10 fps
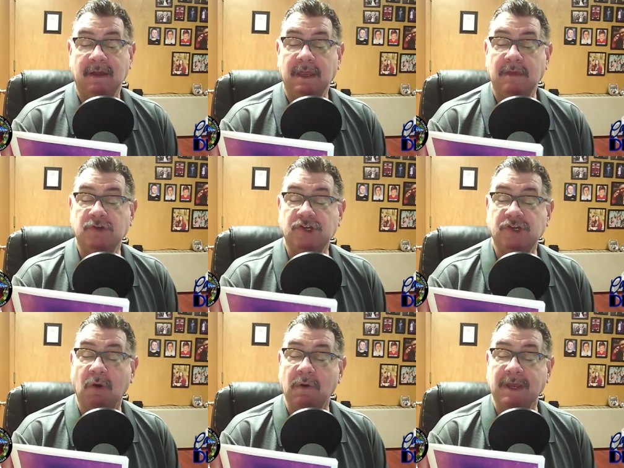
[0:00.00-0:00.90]
he was
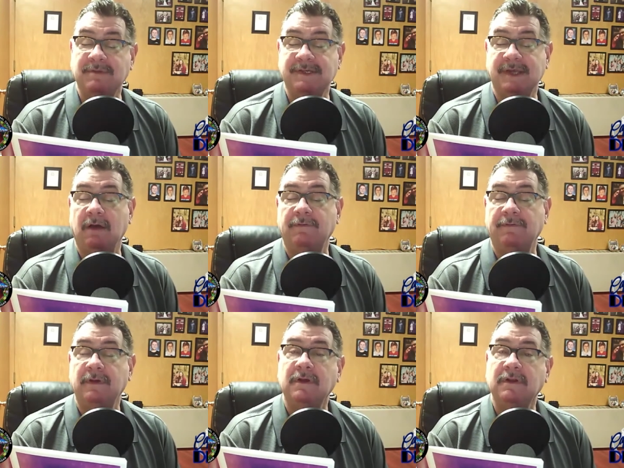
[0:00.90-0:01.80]
showing
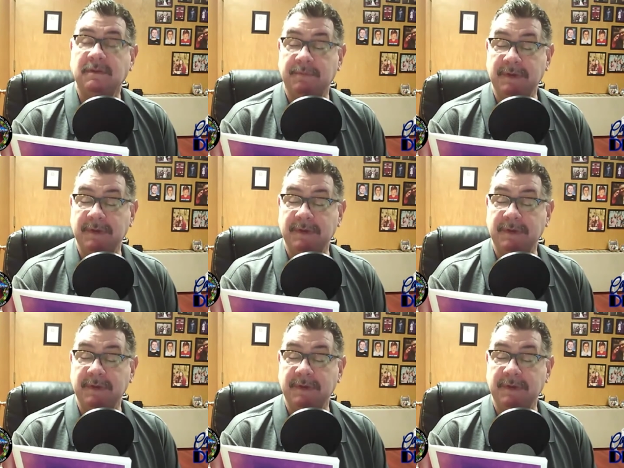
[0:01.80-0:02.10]
himself to